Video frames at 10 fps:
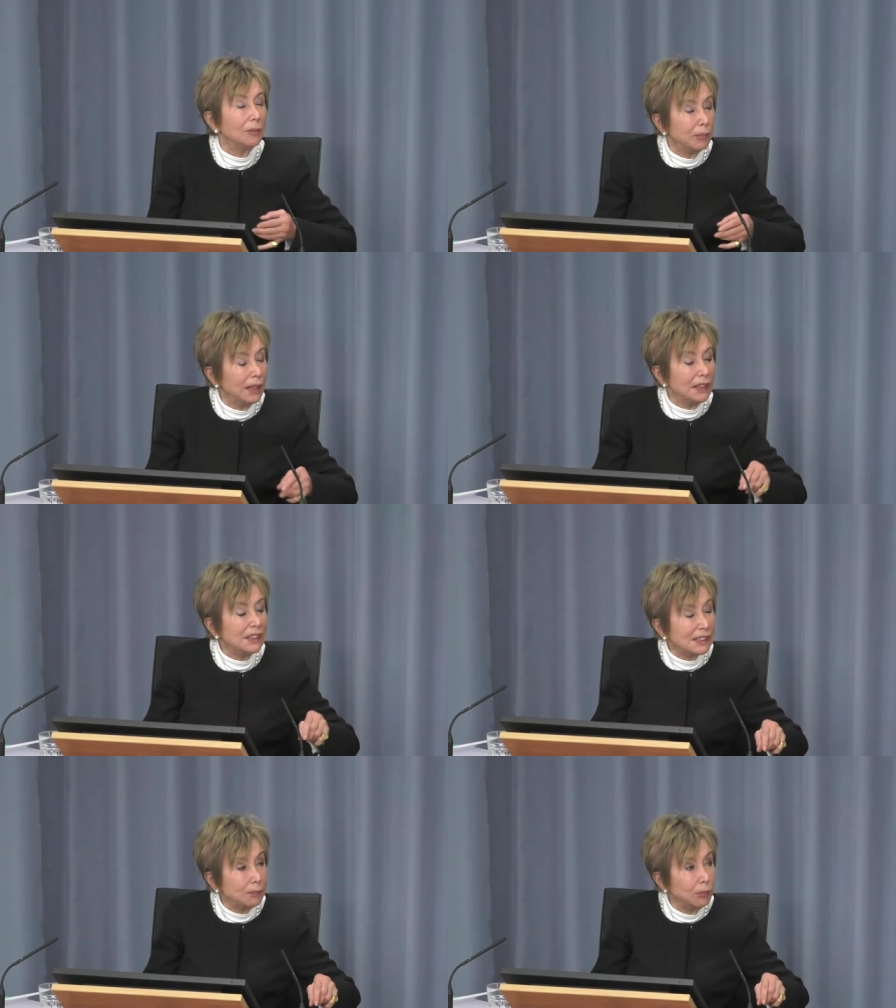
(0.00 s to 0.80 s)
made
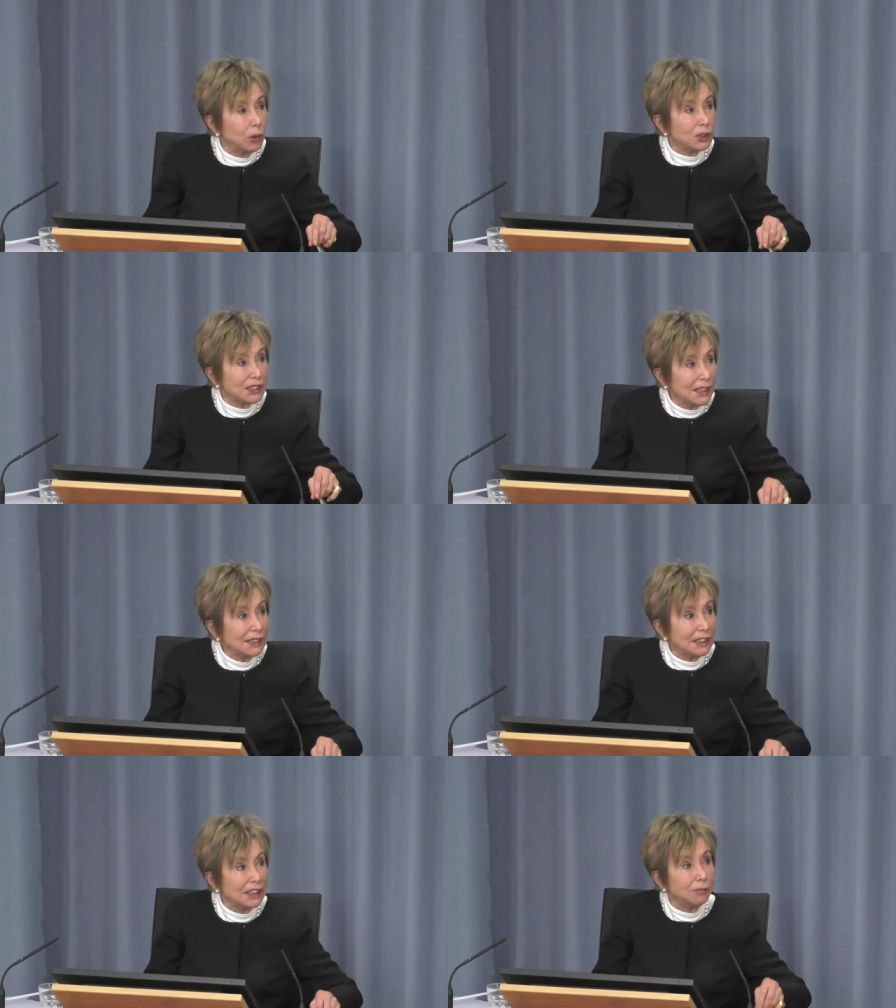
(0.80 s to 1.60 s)
it more
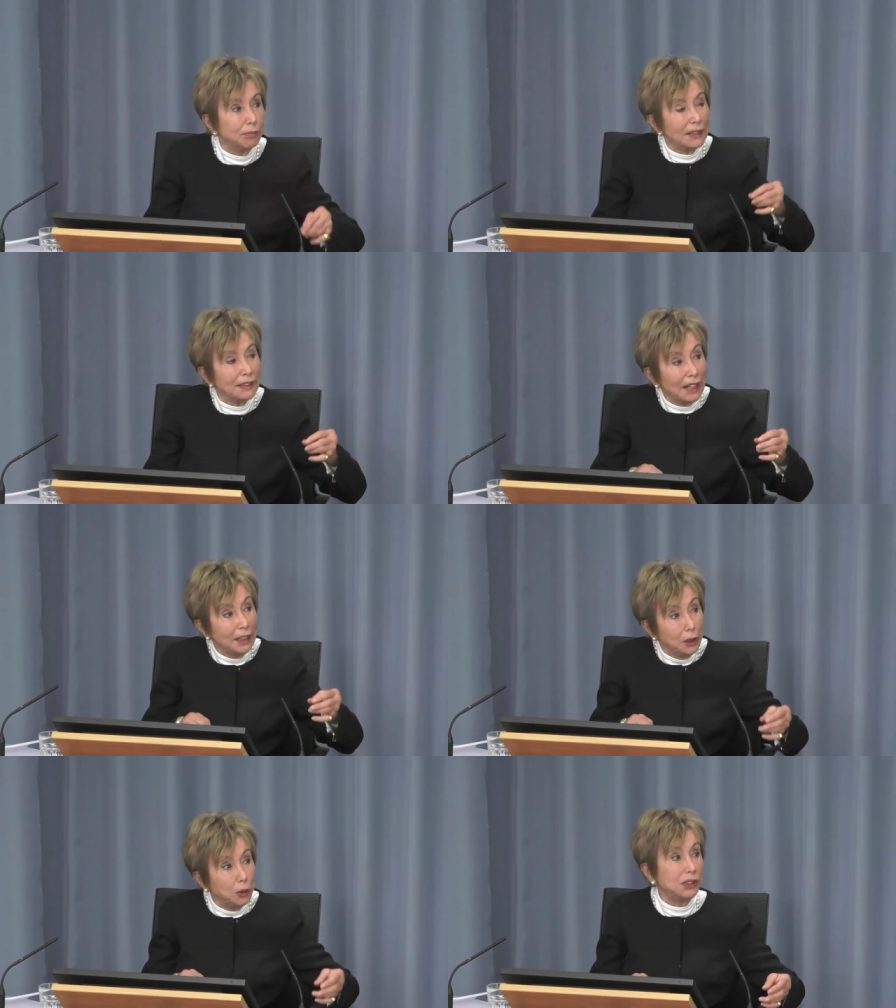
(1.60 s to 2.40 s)
sensitive by
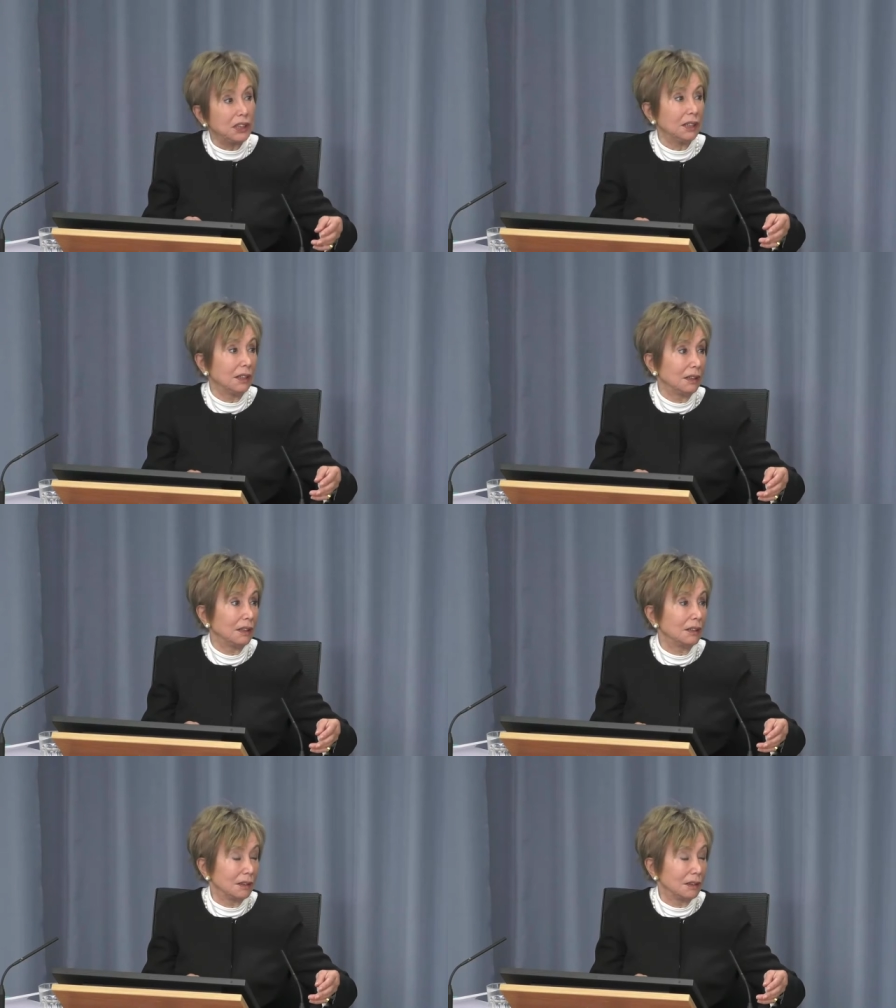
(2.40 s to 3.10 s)
diluting